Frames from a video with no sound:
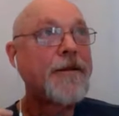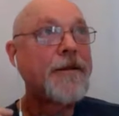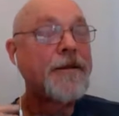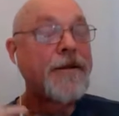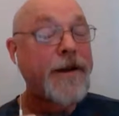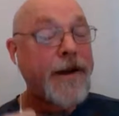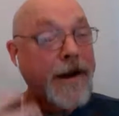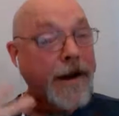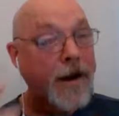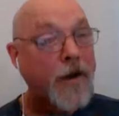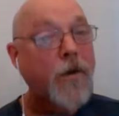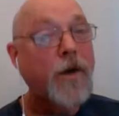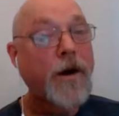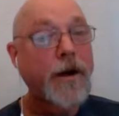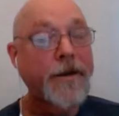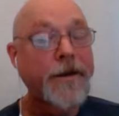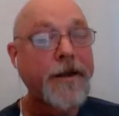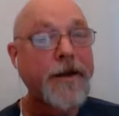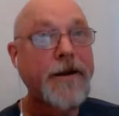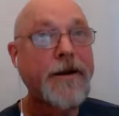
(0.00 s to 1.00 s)
Now I
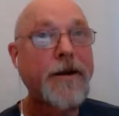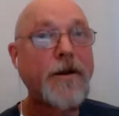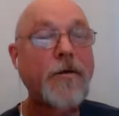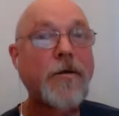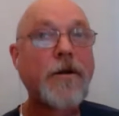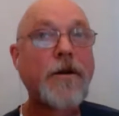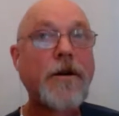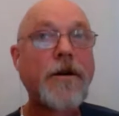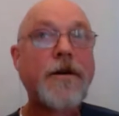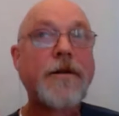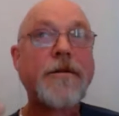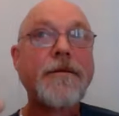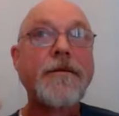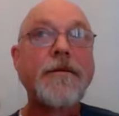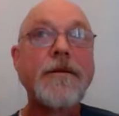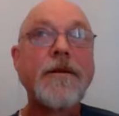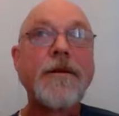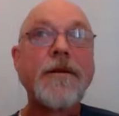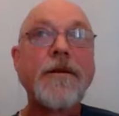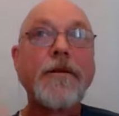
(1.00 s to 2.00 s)
think I would,
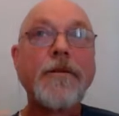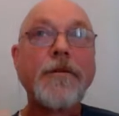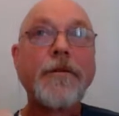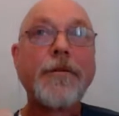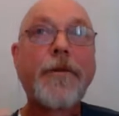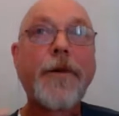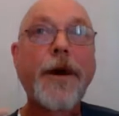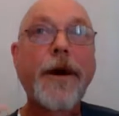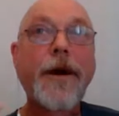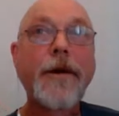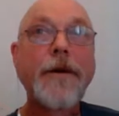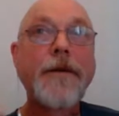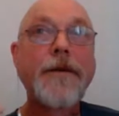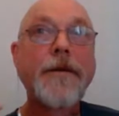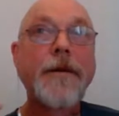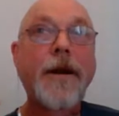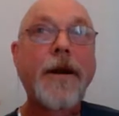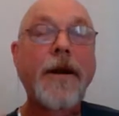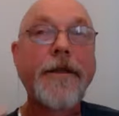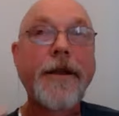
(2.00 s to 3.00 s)
but
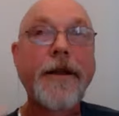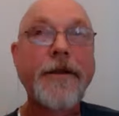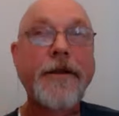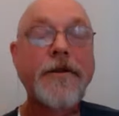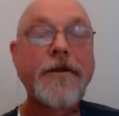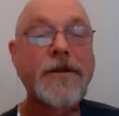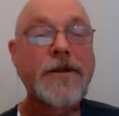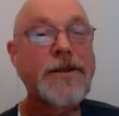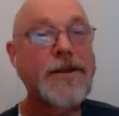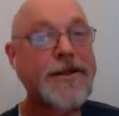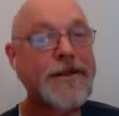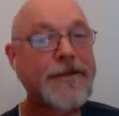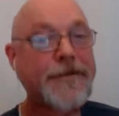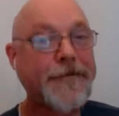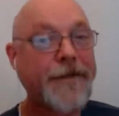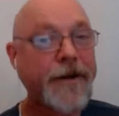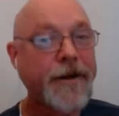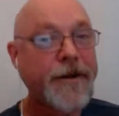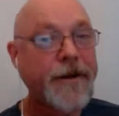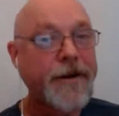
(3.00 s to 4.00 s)
I think there's this
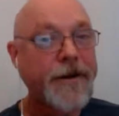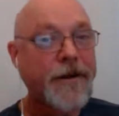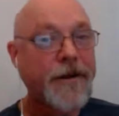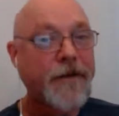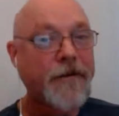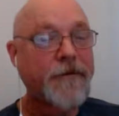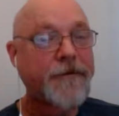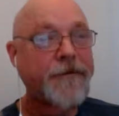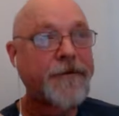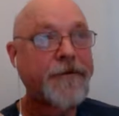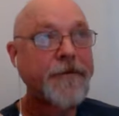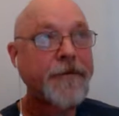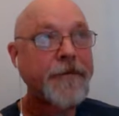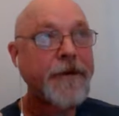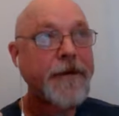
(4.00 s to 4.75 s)
feeling of